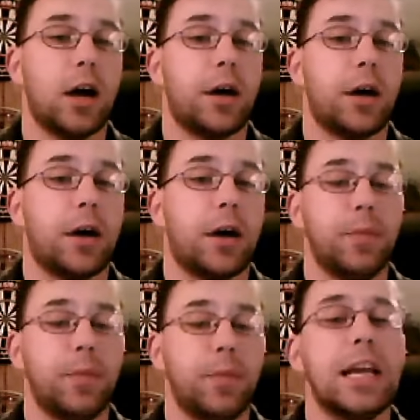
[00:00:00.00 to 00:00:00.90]
in the
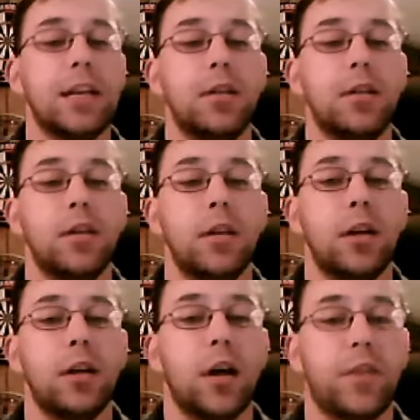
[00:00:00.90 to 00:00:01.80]
beginning
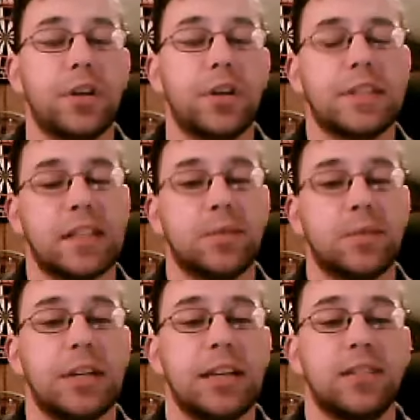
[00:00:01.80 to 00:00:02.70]
of your
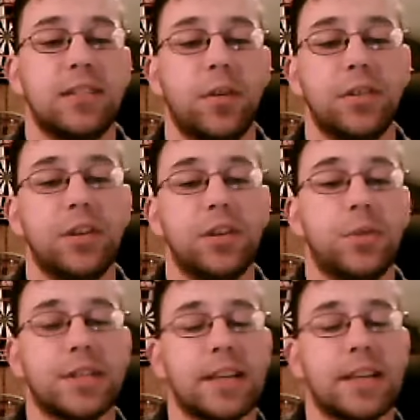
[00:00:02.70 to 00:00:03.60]
assessment, it is always good to
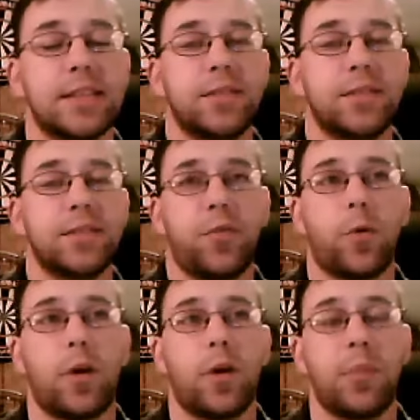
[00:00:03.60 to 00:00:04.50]
assess
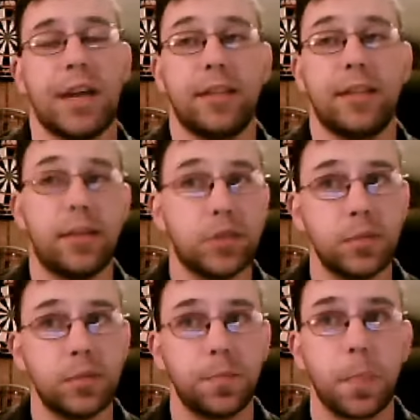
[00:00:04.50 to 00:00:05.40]
for a pain level
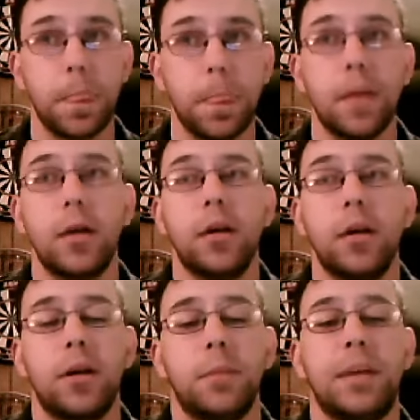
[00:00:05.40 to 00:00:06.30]

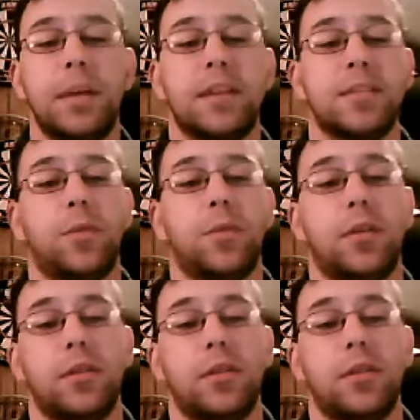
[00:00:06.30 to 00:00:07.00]
because it will